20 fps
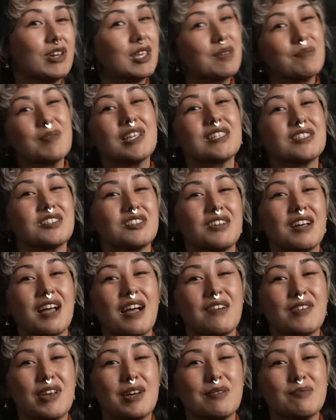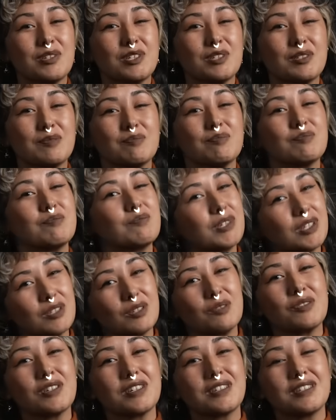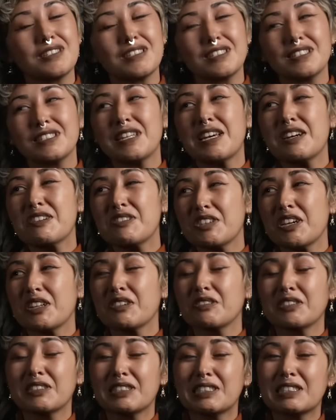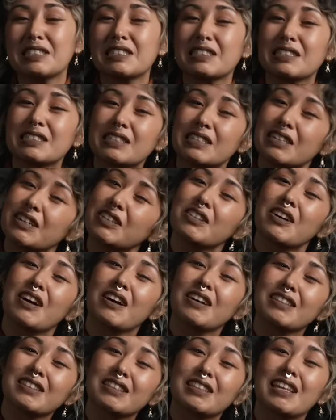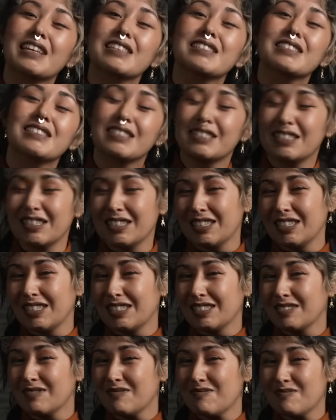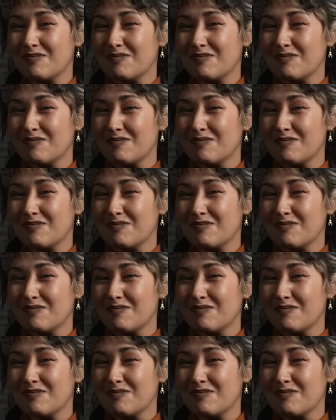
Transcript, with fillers: We may still have amber, but the world is now generally a lot less sticky.